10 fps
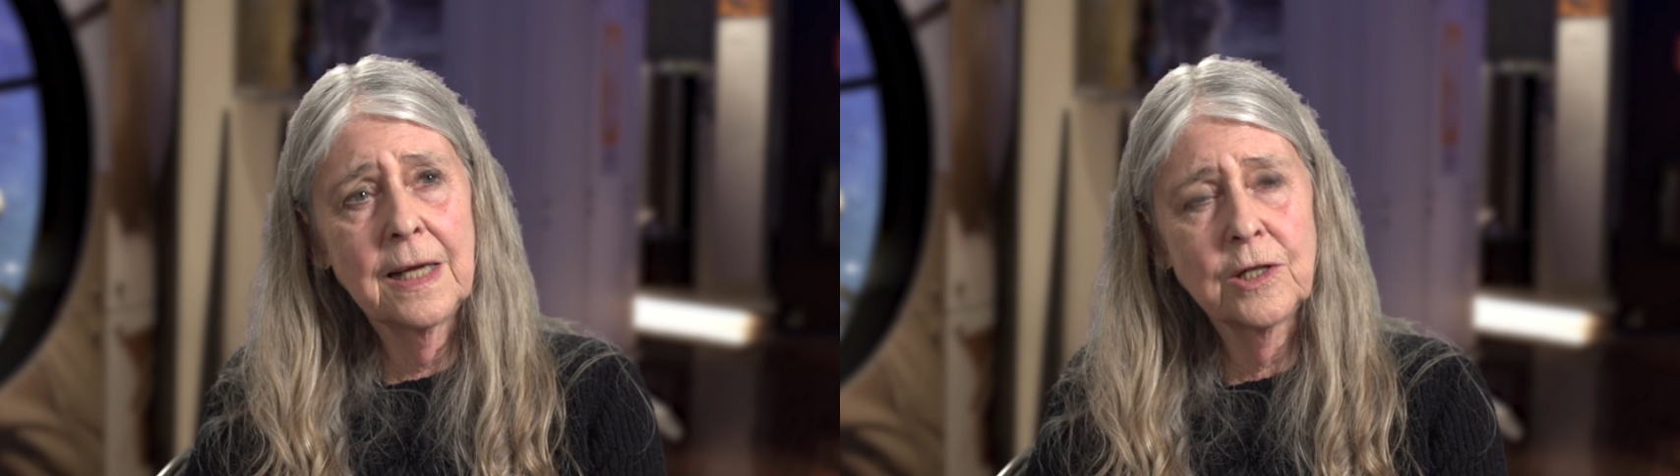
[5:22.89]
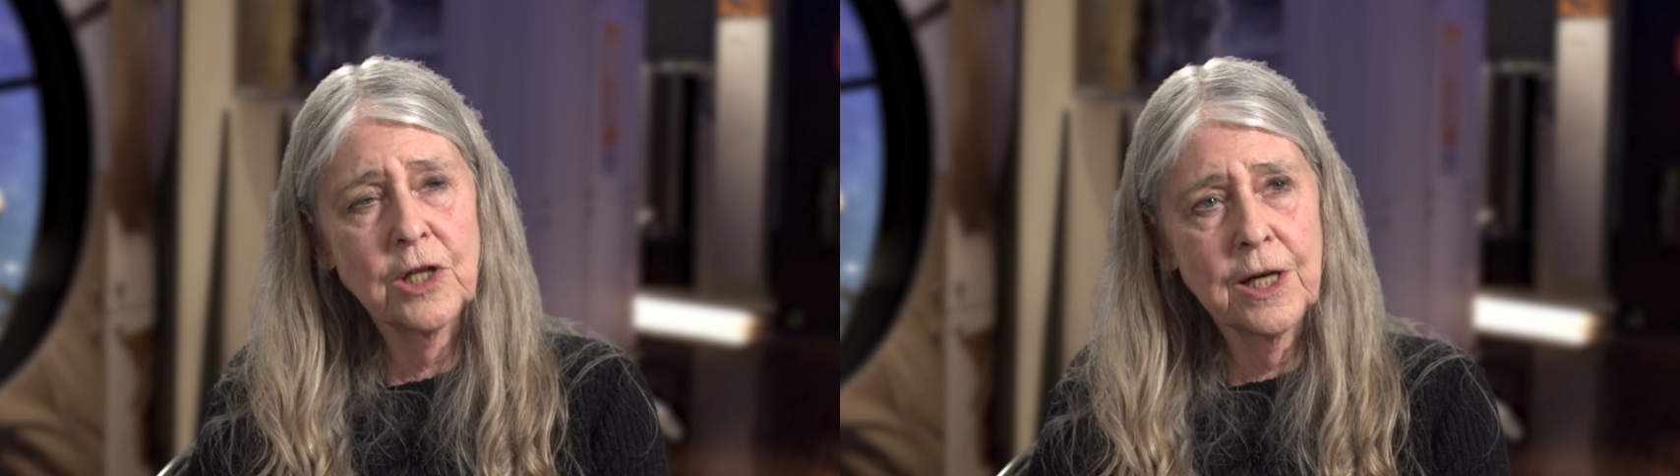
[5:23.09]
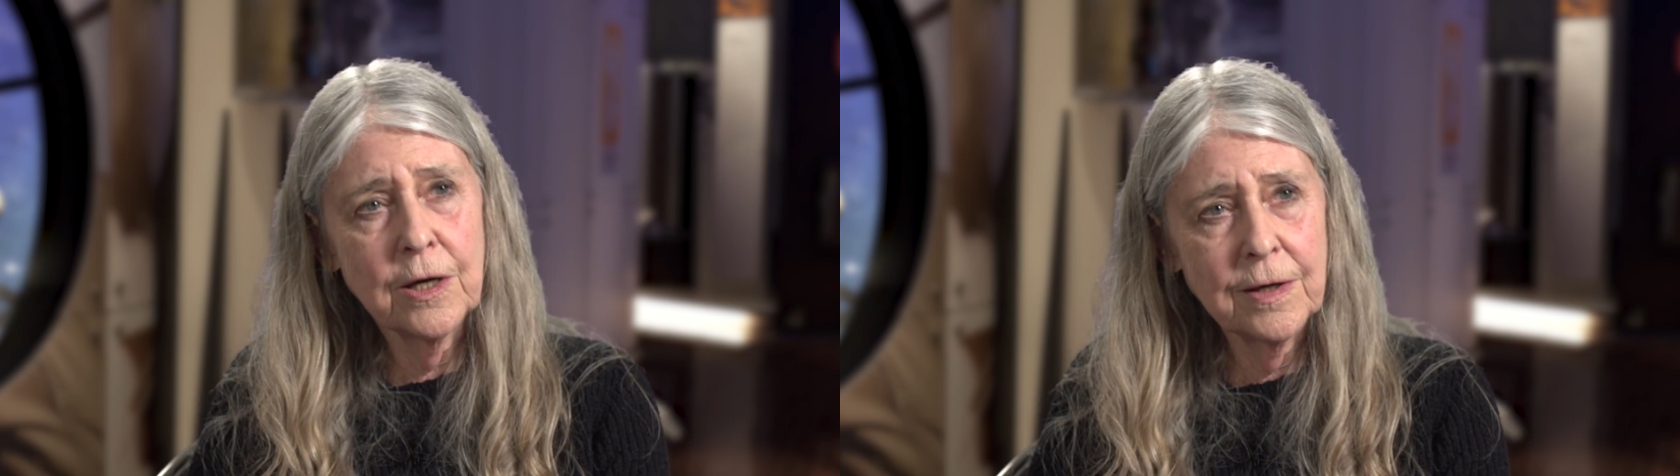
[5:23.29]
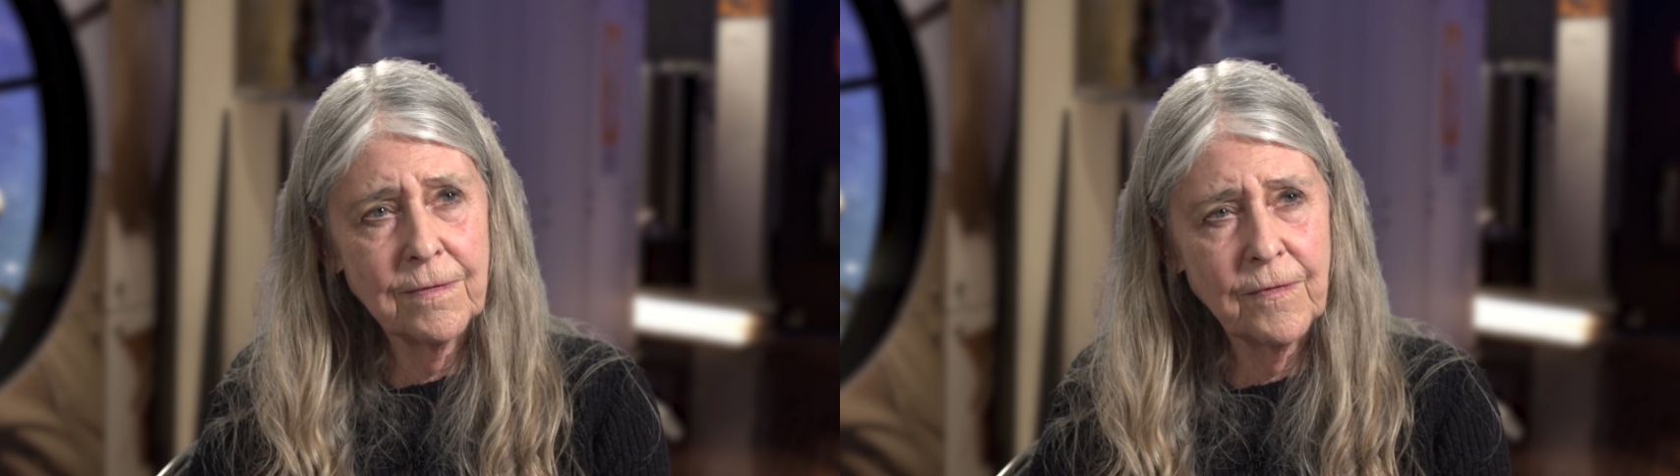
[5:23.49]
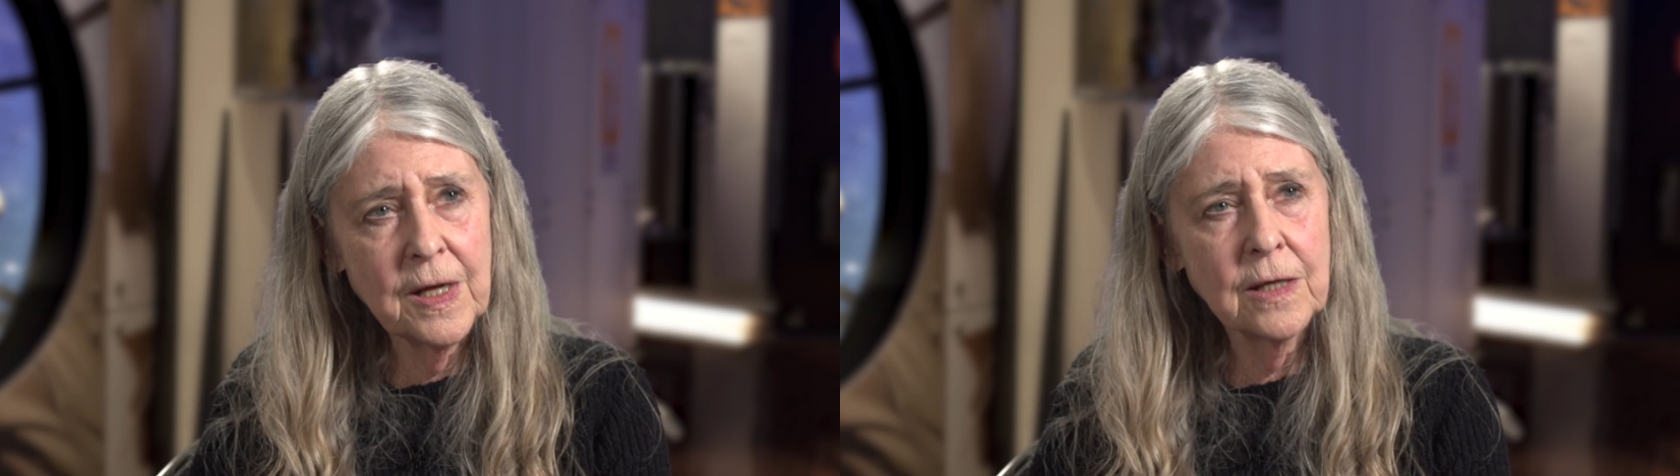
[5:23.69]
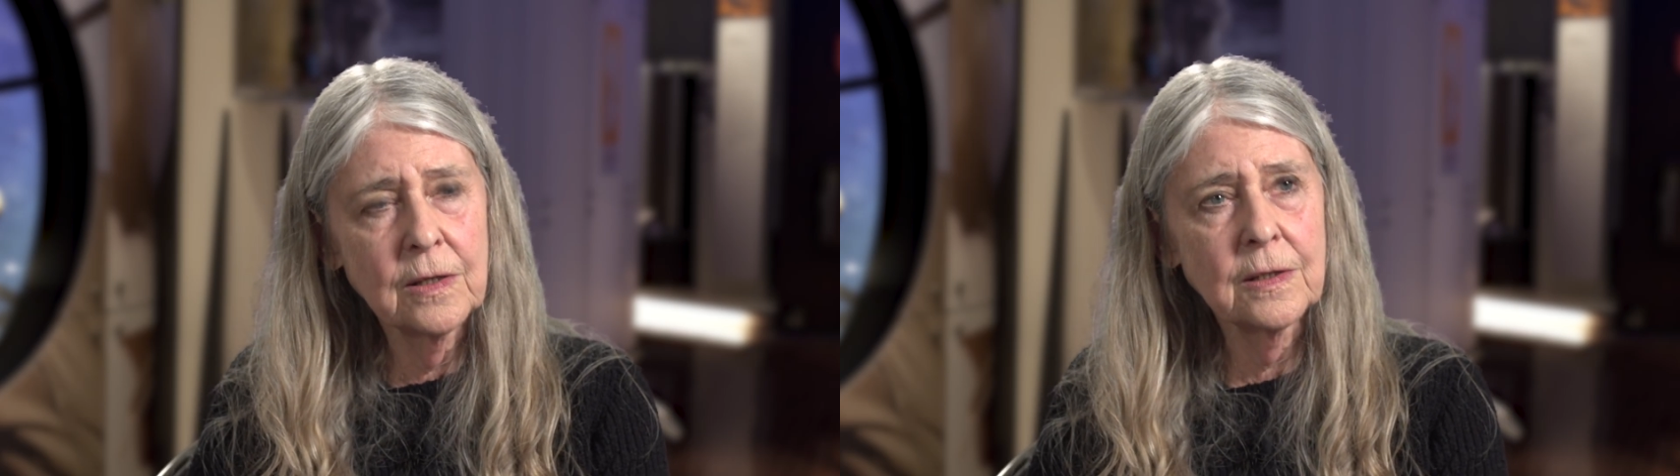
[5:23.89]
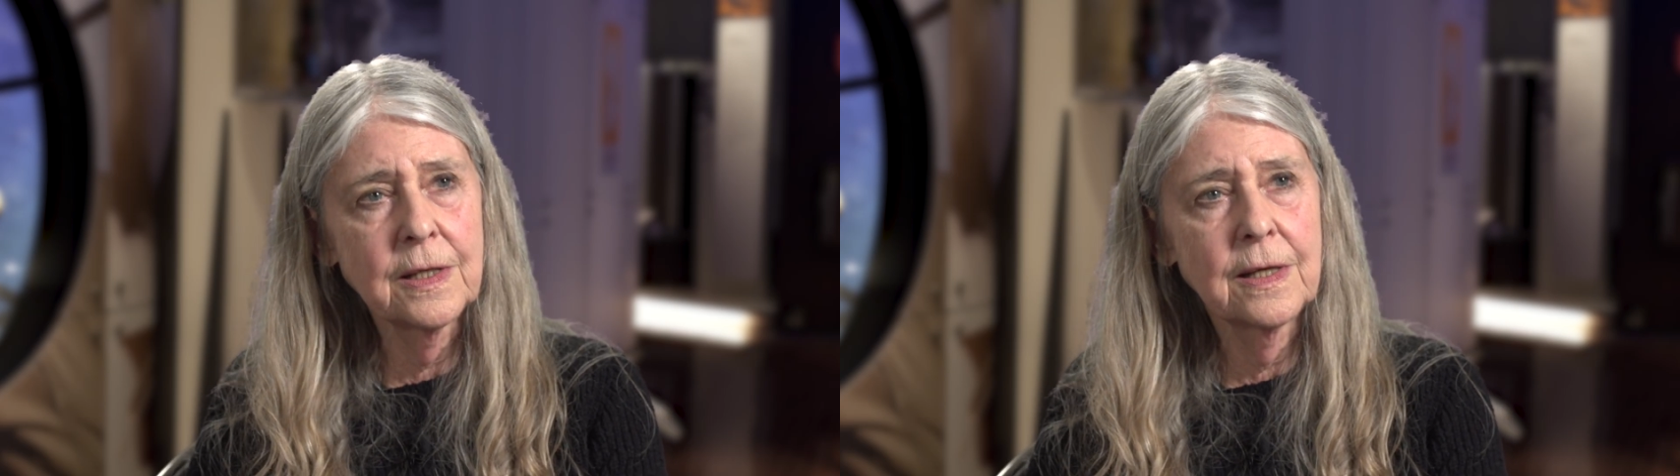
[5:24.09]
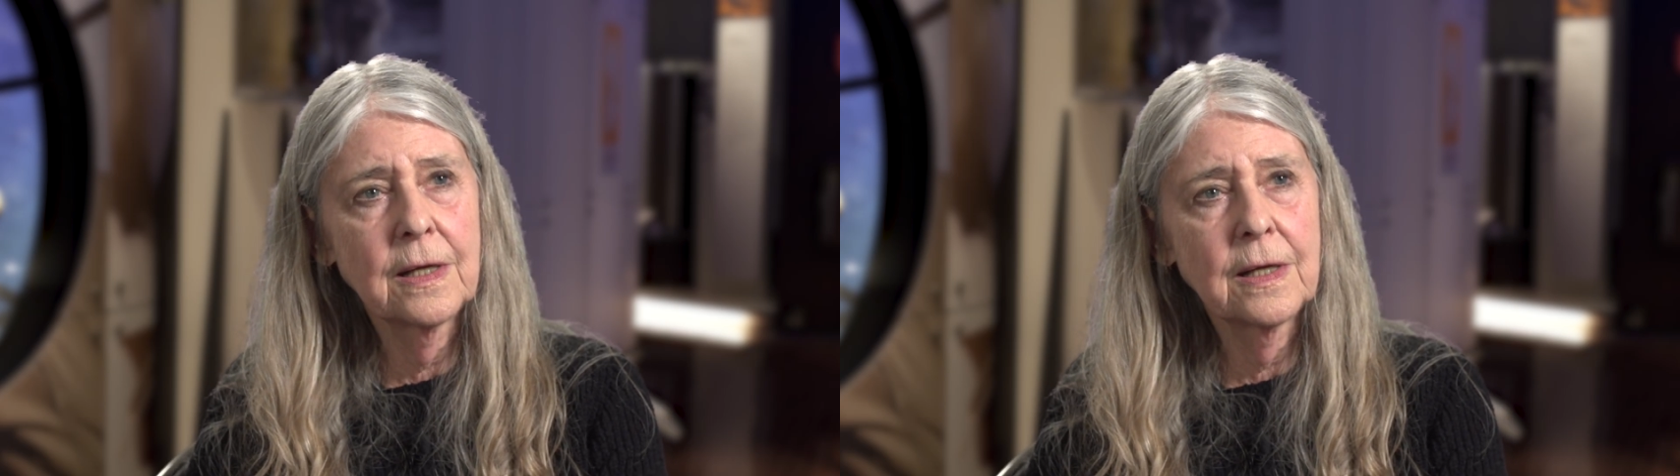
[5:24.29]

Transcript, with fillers: engineering field